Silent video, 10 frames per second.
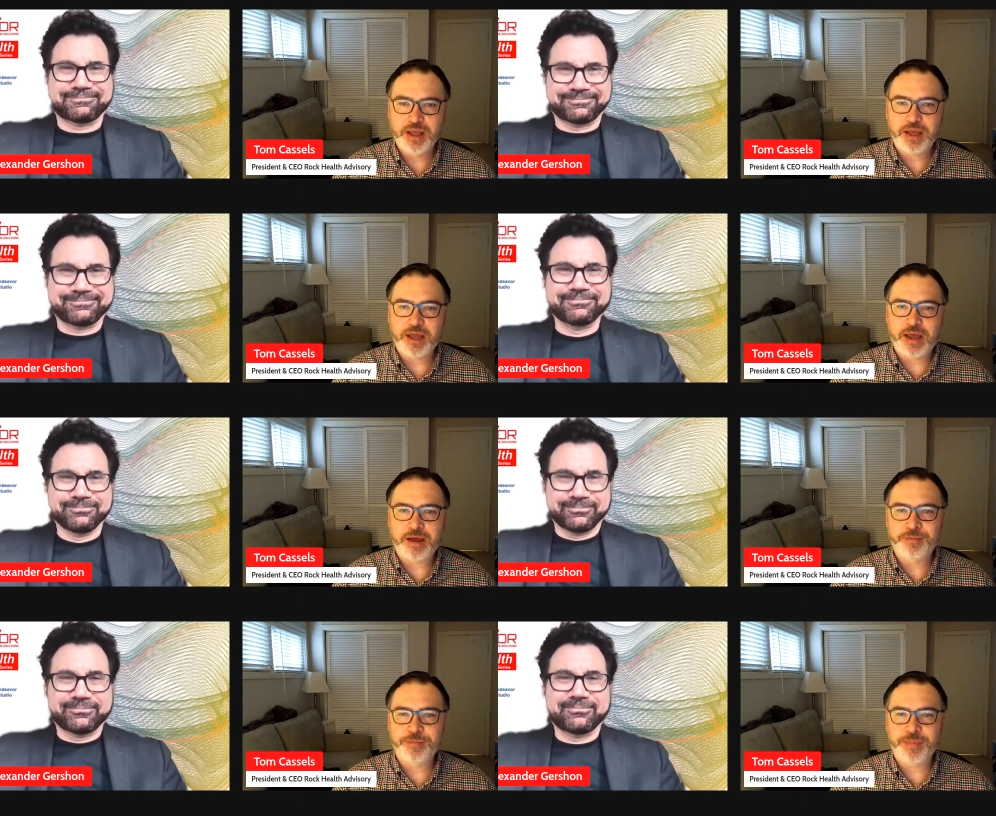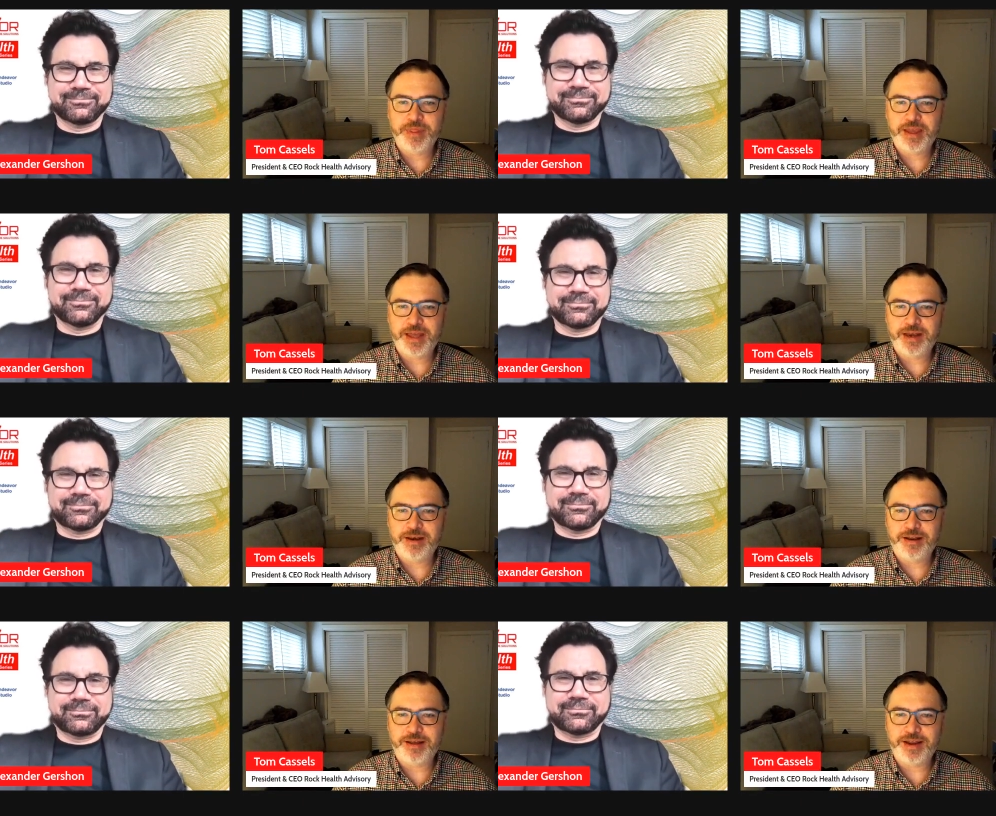Speaker 1: Um,
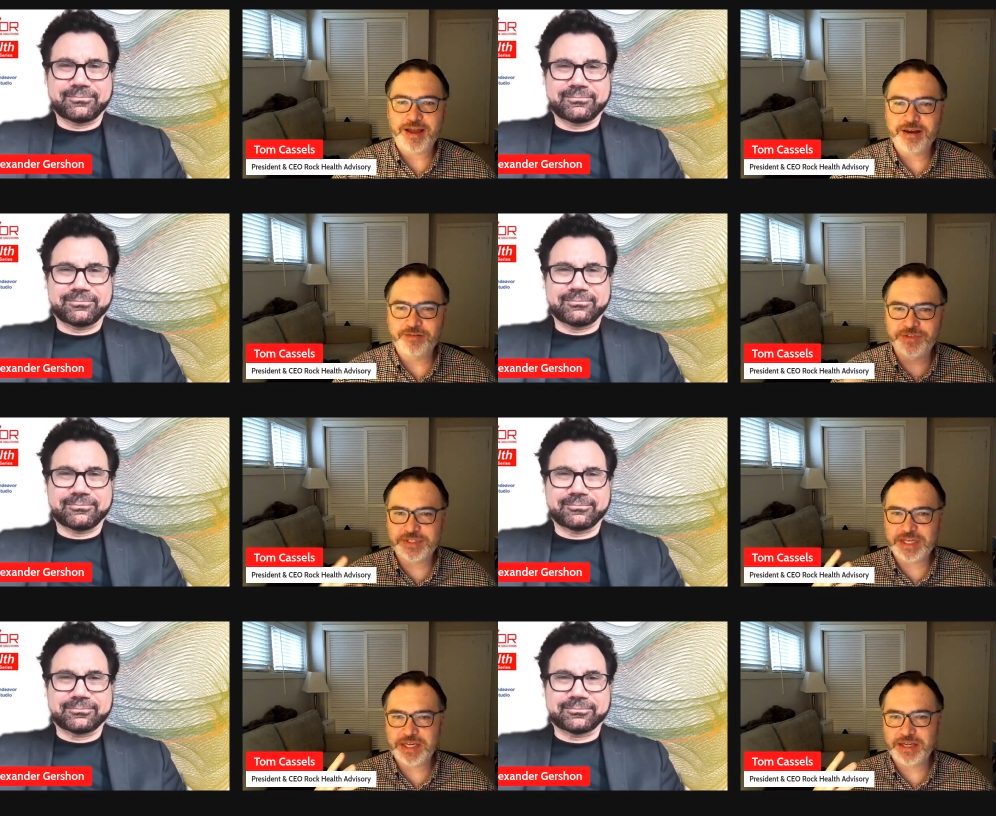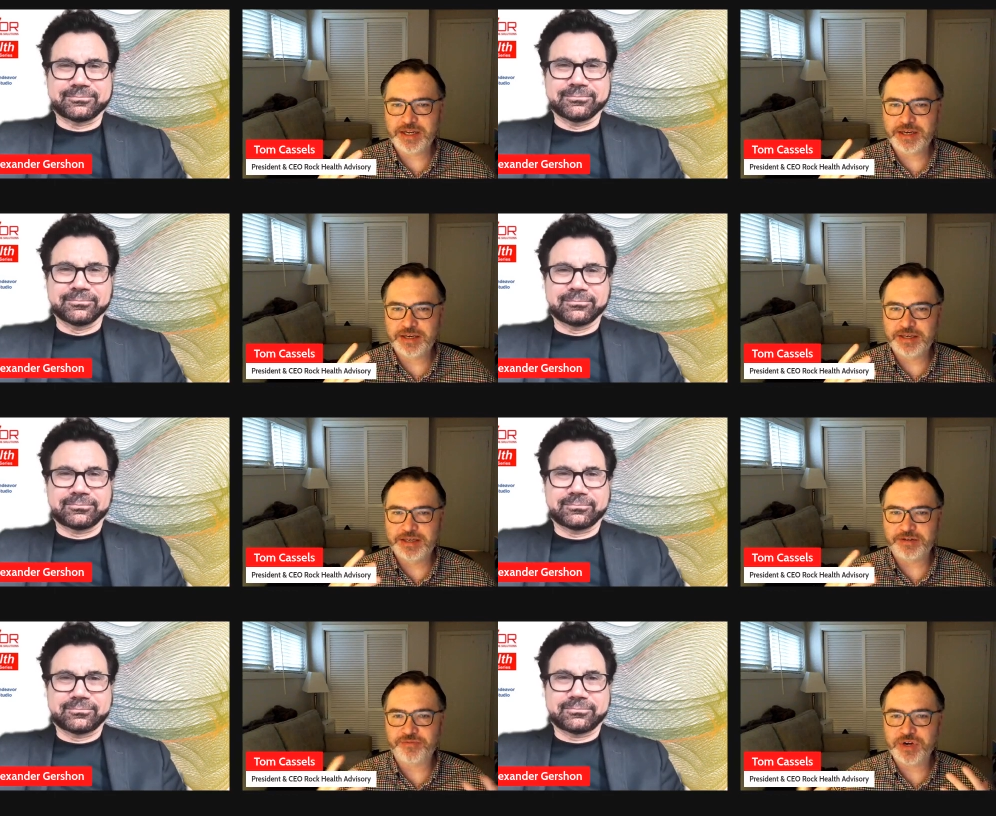and I kind of see
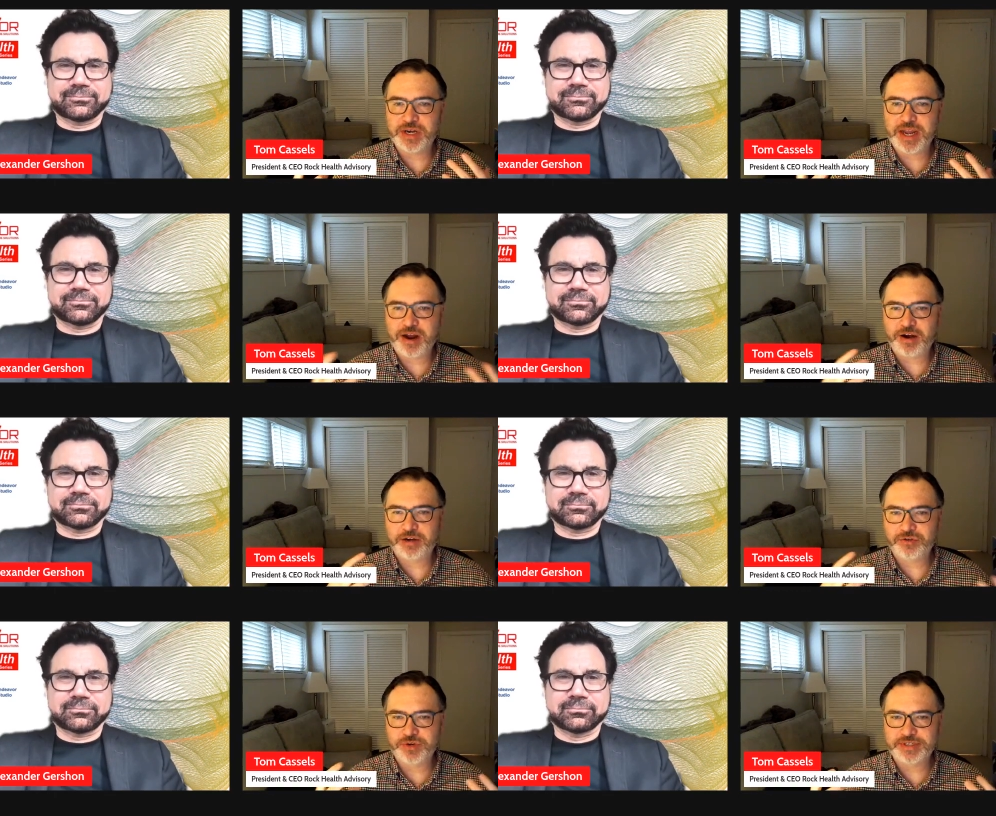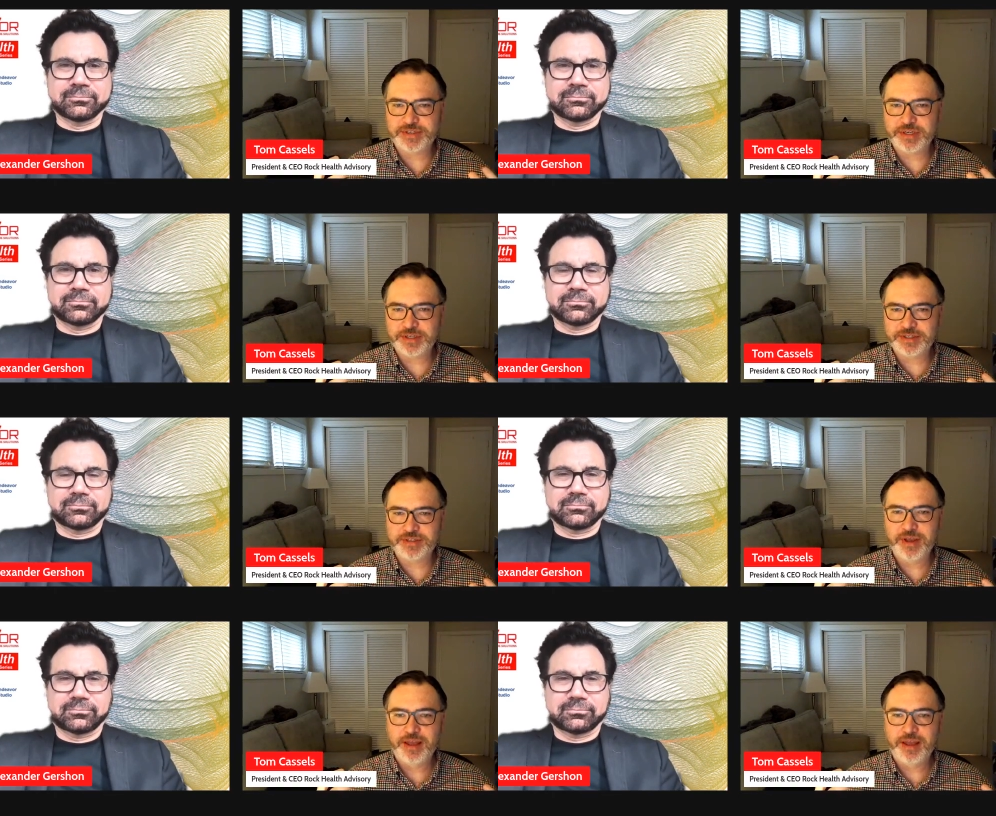different characteristics